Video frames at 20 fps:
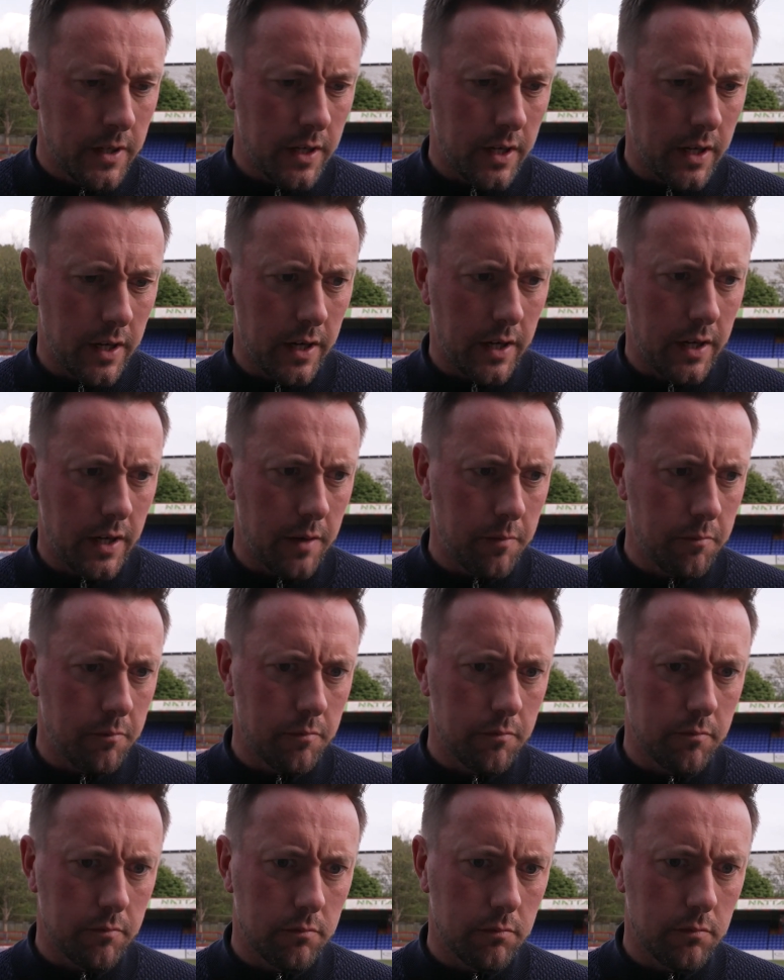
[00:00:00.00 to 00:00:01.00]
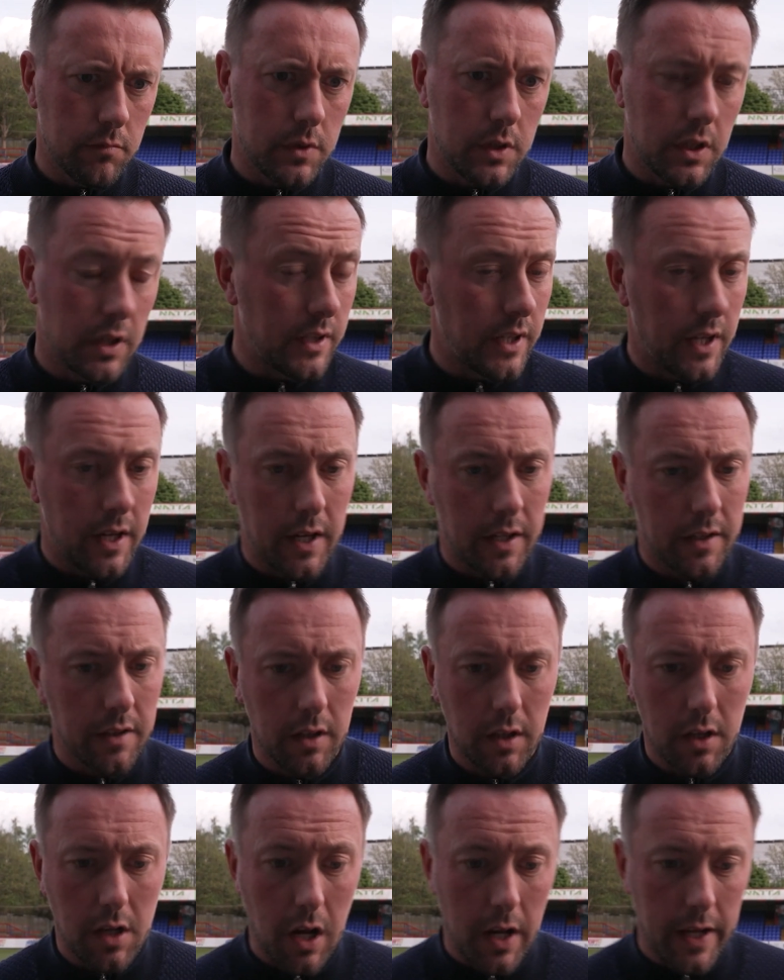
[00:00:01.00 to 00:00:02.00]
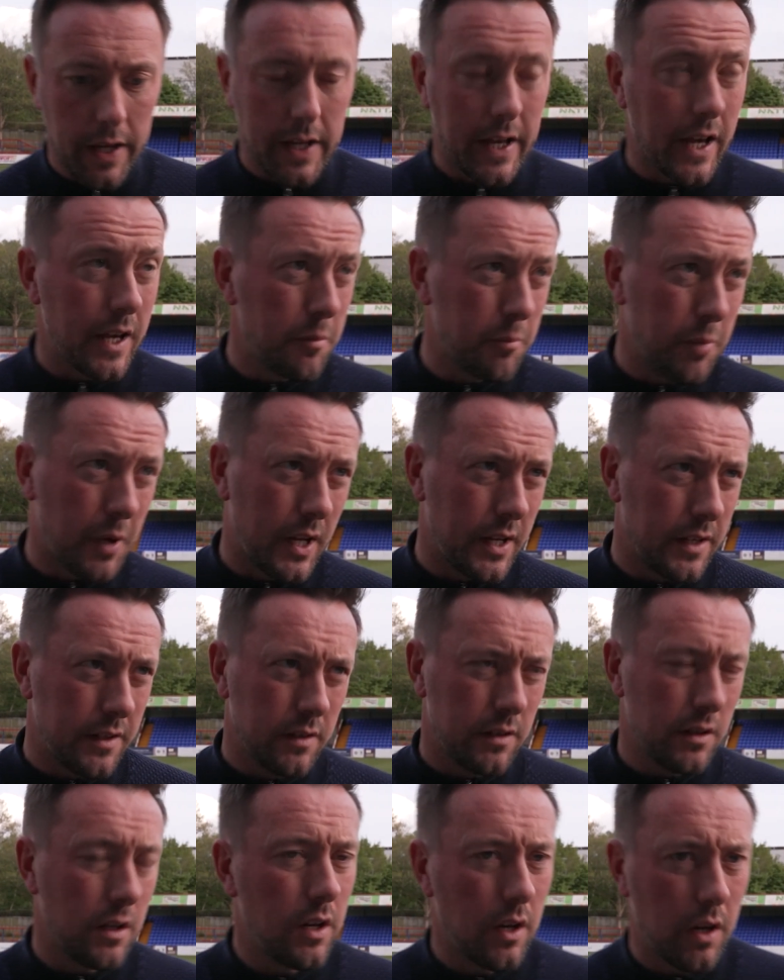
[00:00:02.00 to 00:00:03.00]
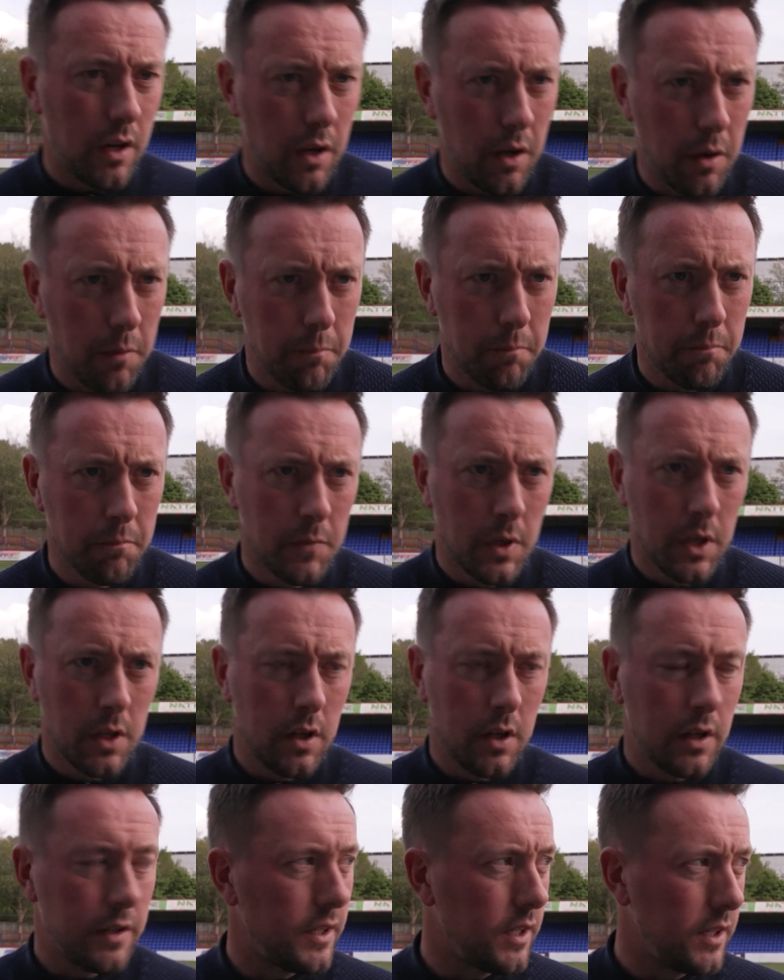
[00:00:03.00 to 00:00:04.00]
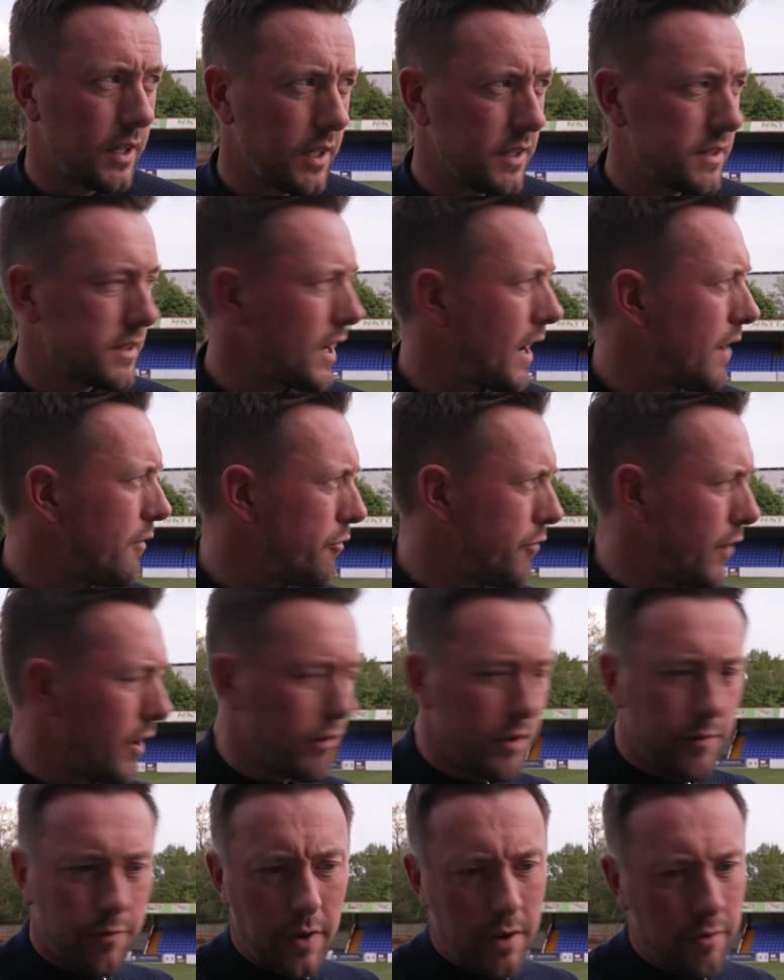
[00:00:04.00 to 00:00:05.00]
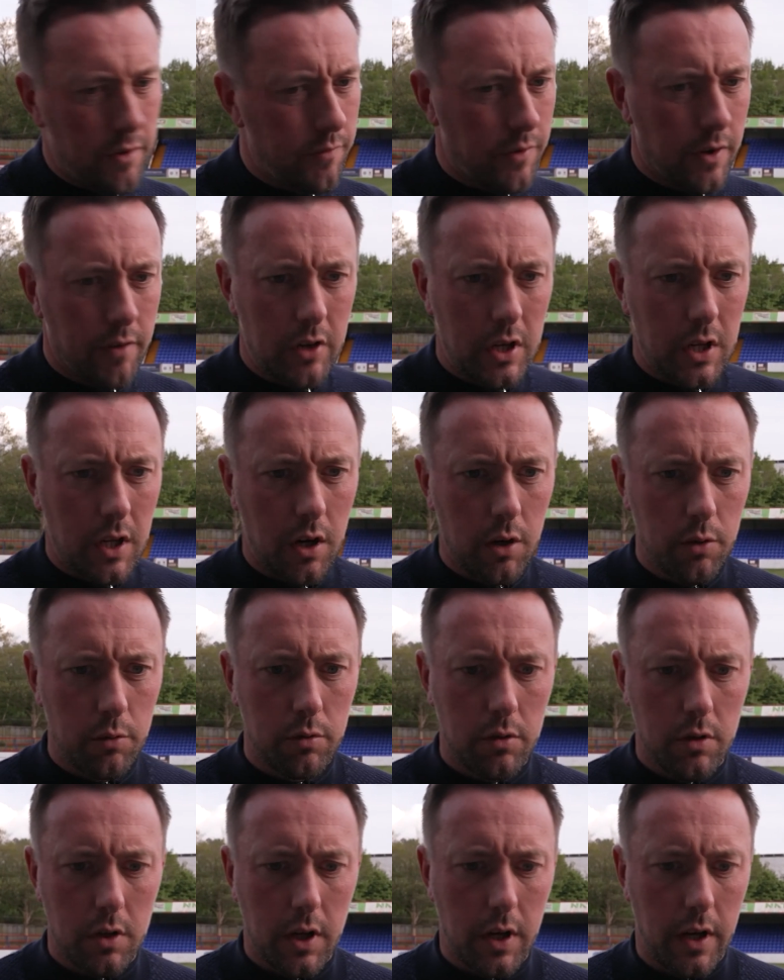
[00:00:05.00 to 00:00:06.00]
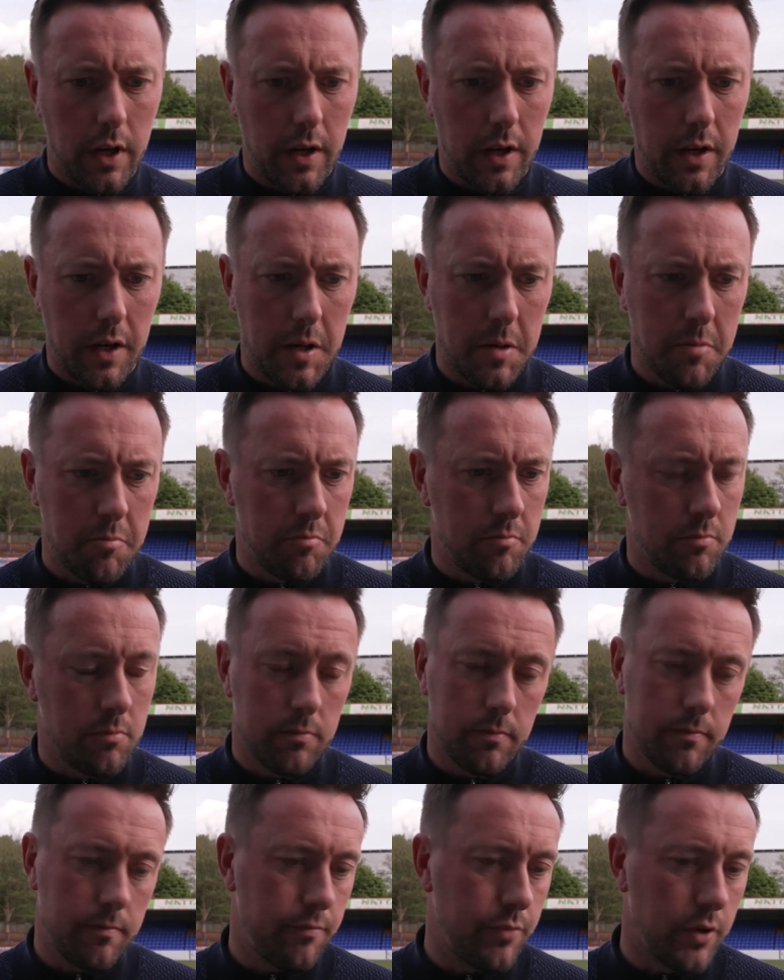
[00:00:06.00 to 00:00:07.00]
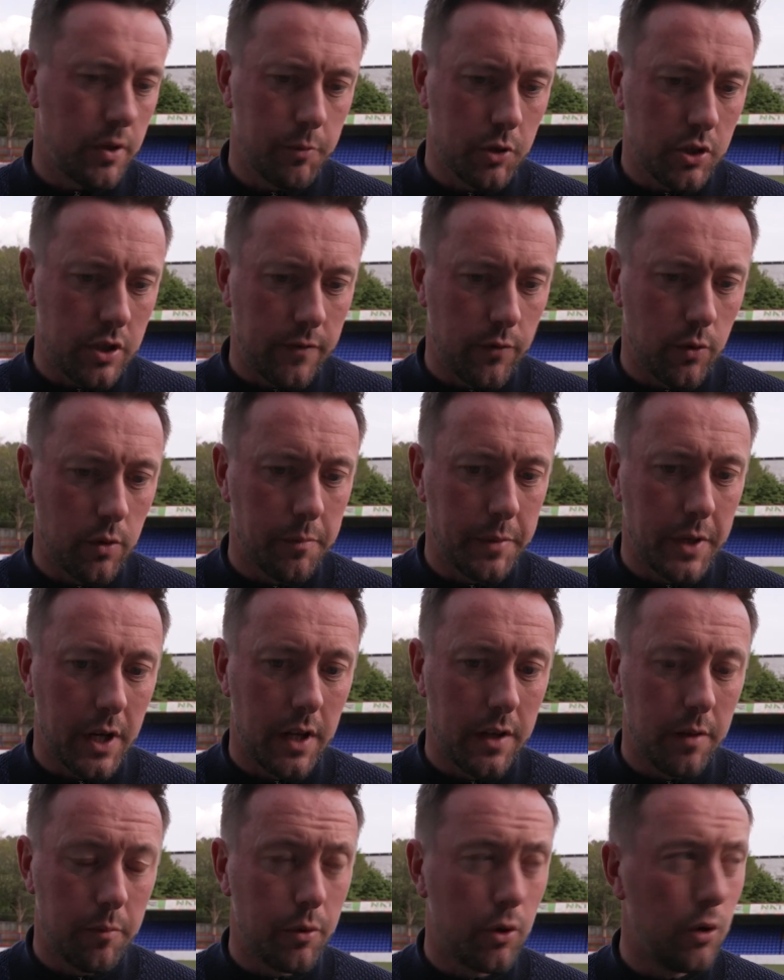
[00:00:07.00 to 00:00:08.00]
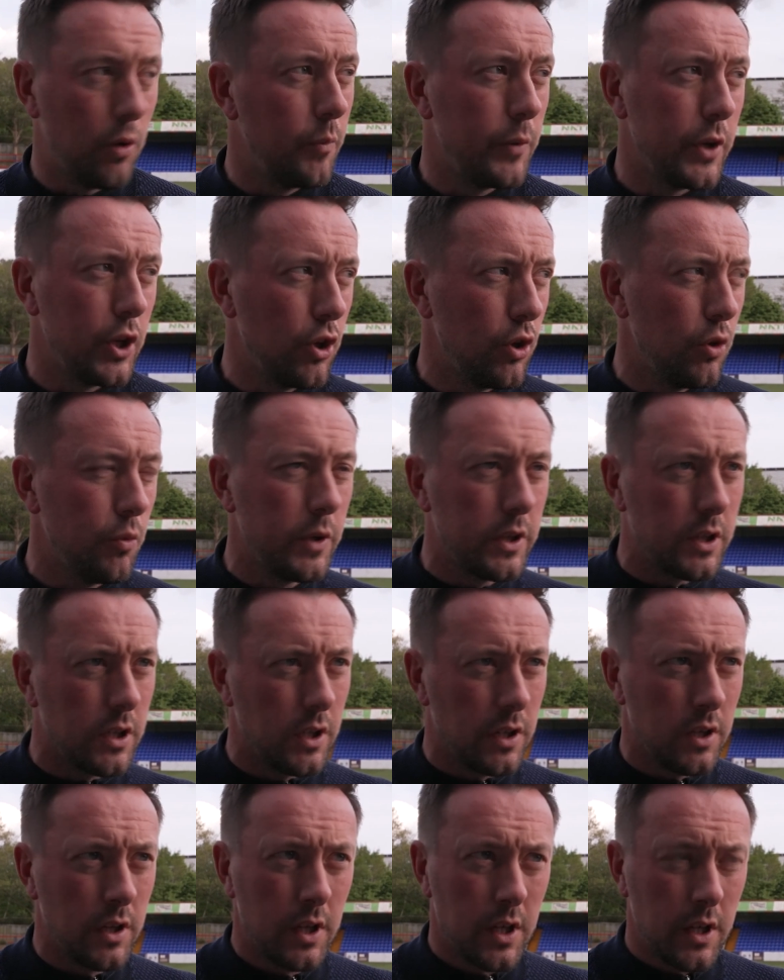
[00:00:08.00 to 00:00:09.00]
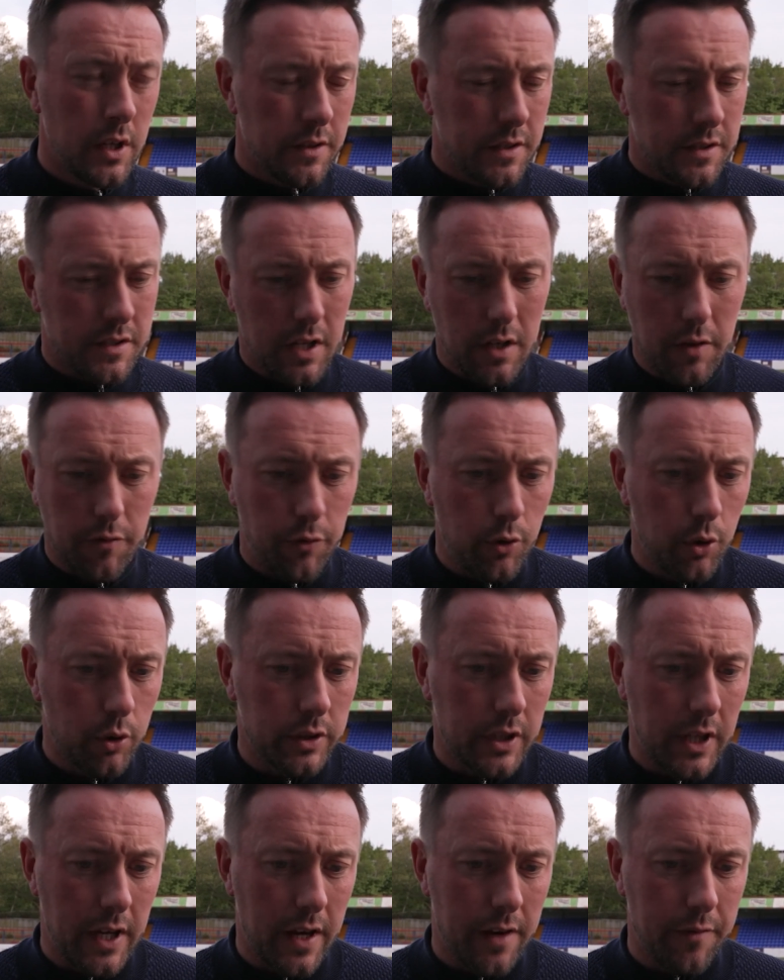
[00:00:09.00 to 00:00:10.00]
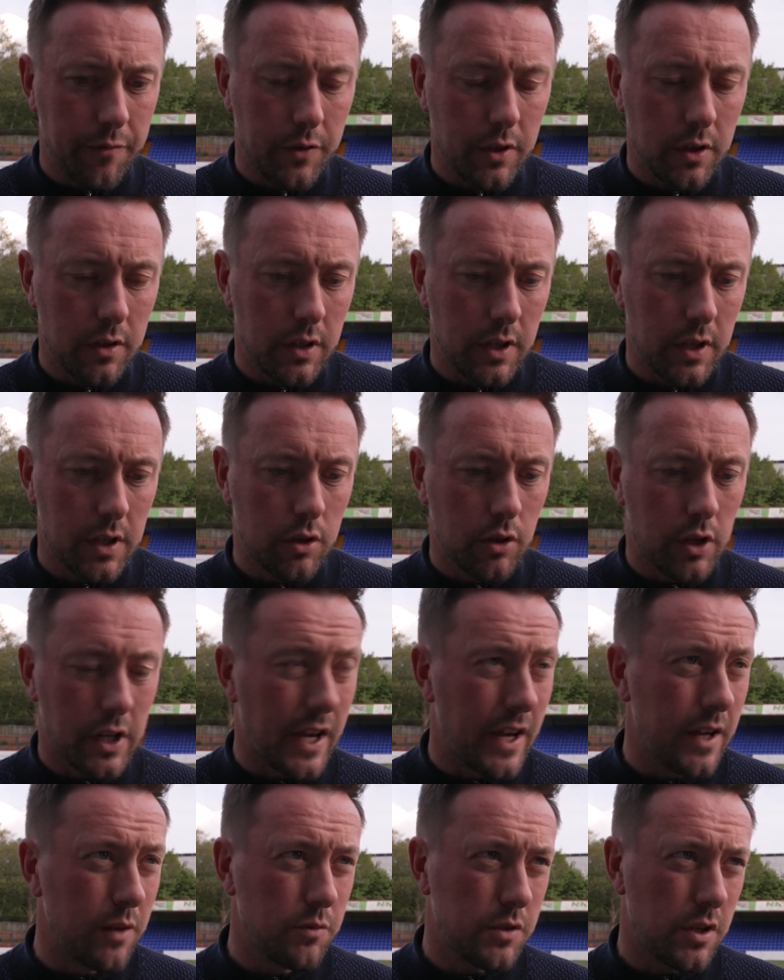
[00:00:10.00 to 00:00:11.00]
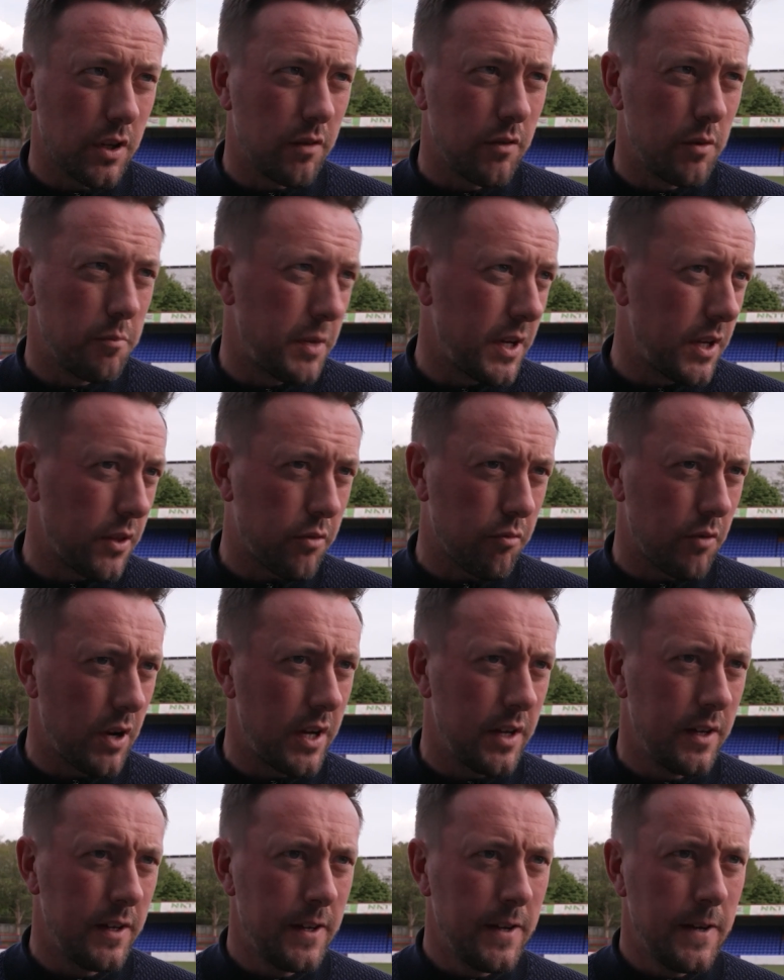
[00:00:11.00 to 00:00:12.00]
Um, they, they, had a clear game plan. Um, they, they sat very, very, very low. Um, pretty much everyone behind the ball. And we knew with the, the centre forward they have that they could counter and be a threat.